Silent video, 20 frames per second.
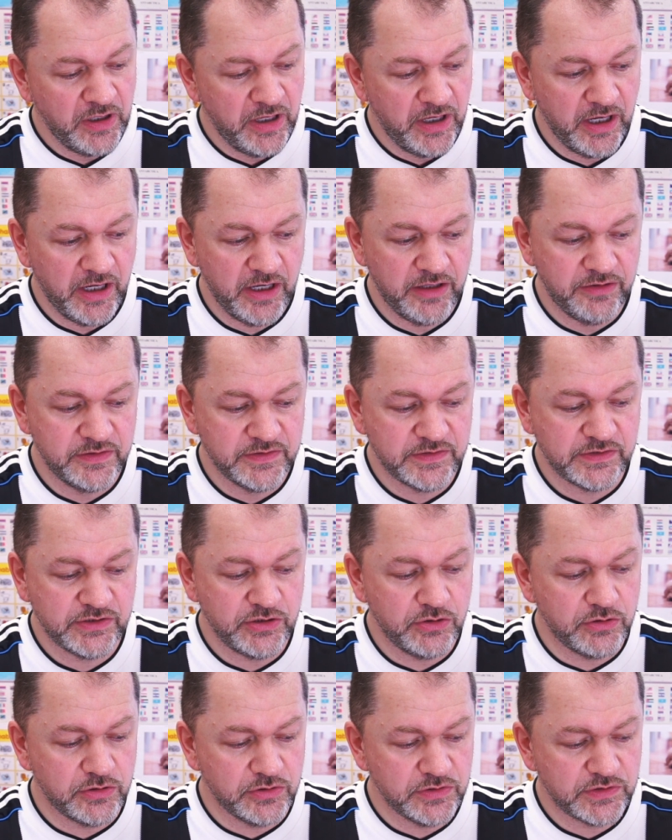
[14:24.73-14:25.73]
The
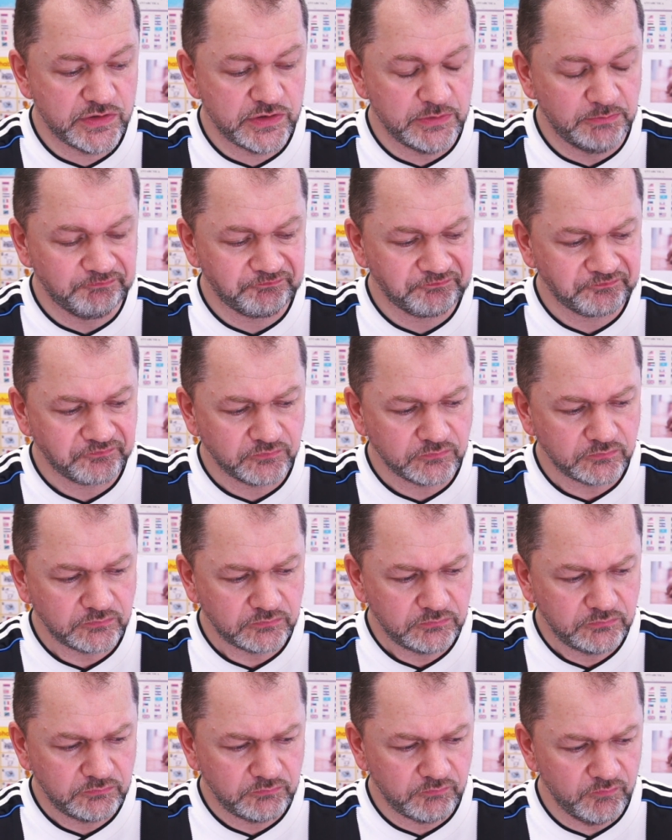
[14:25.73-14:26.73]
sauce
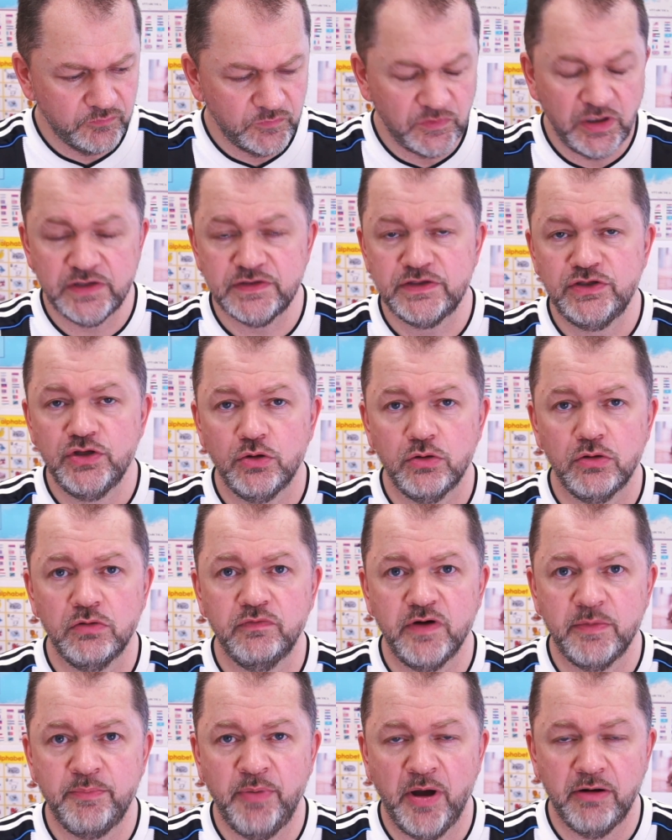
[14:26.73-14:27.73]
is not
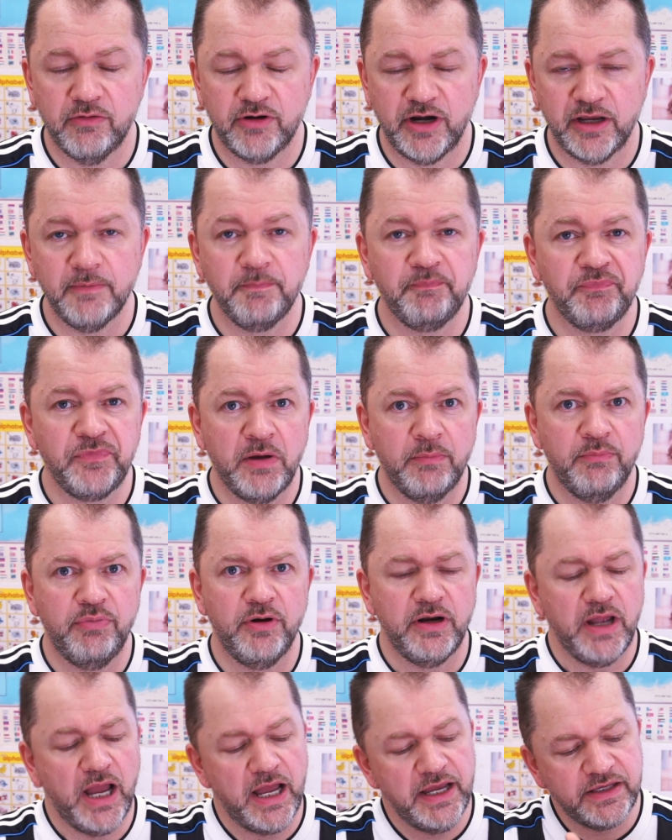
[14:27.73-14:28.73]
overpowering,
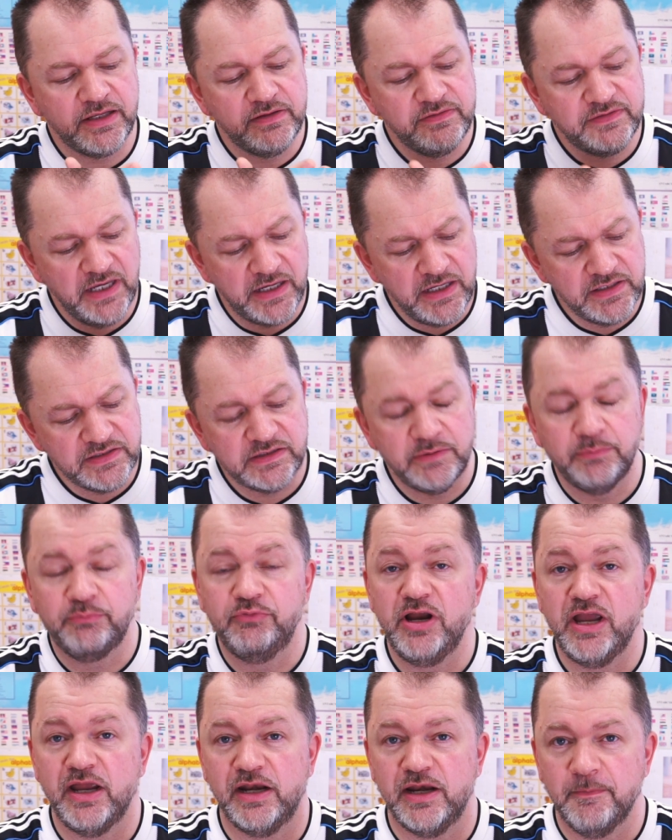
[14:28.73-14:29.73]
but I can taste the
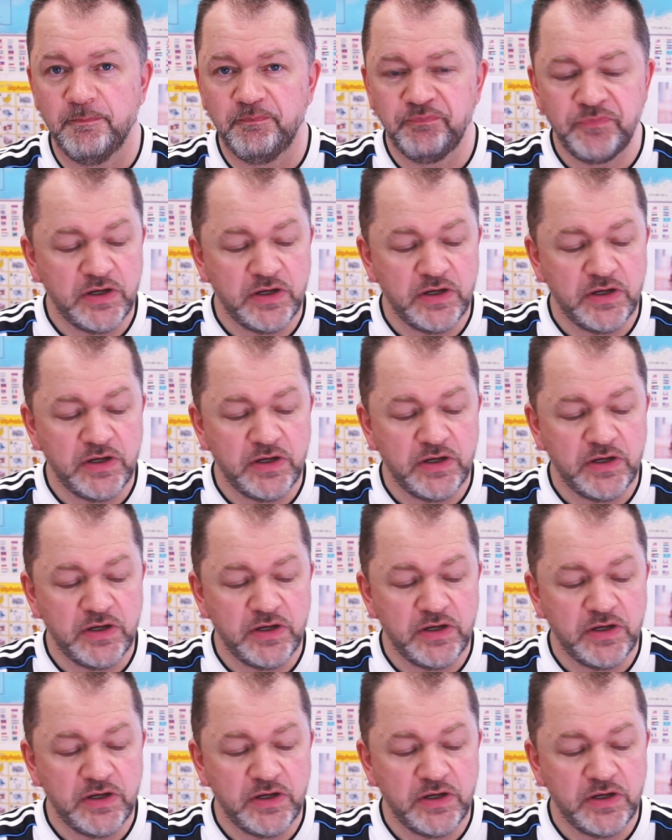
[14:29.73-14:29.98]
bread.